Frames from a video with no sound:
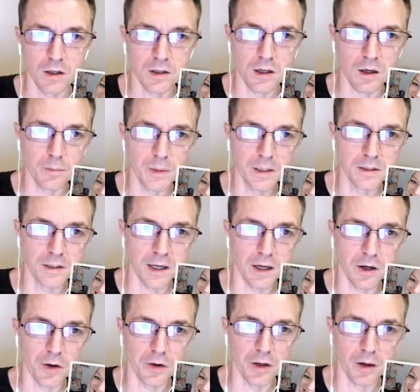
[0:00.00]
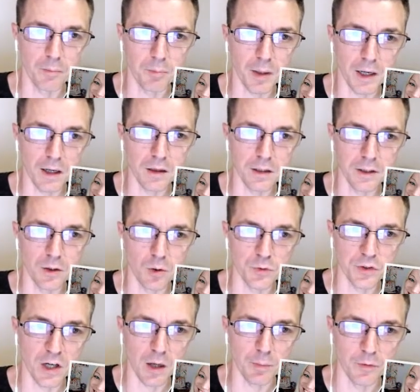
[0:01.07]
coming down and piling on
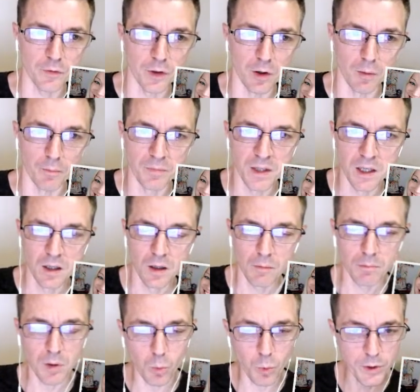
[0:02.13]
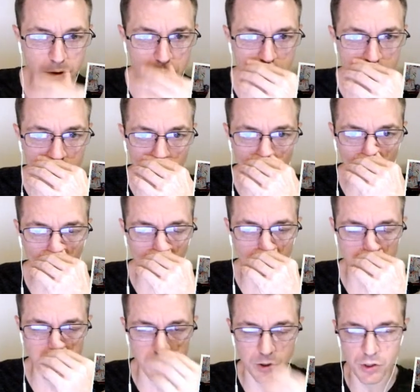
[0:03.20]
top of him. But we do
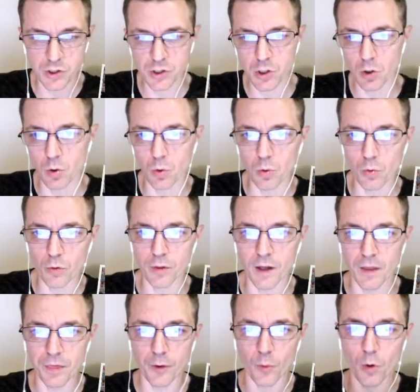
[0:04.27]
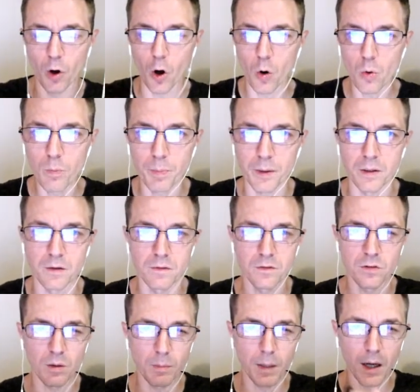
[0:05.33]
want to show that they're open.
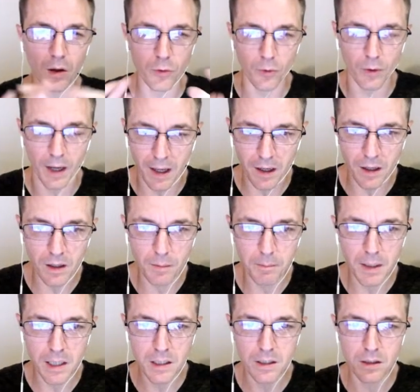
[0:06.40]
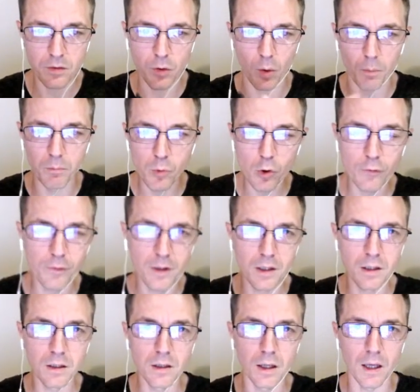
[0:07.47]
Somehow they're animated, they're
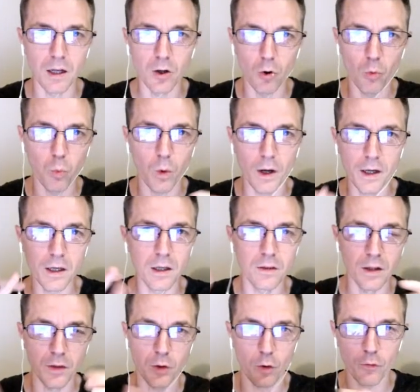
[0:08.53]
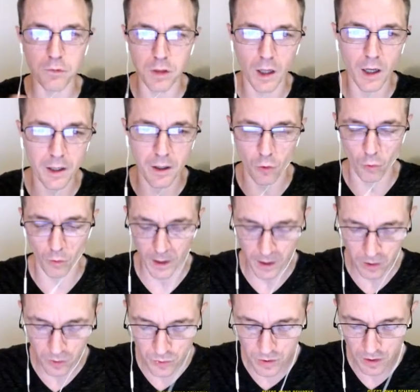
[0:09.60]
moving in a way that they're flying
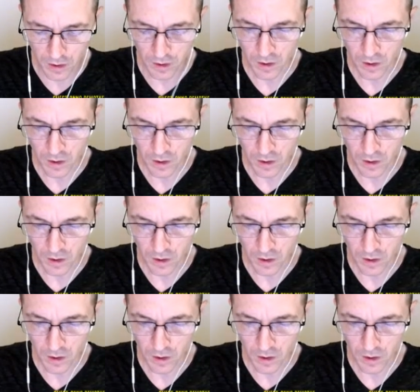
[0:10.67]
around.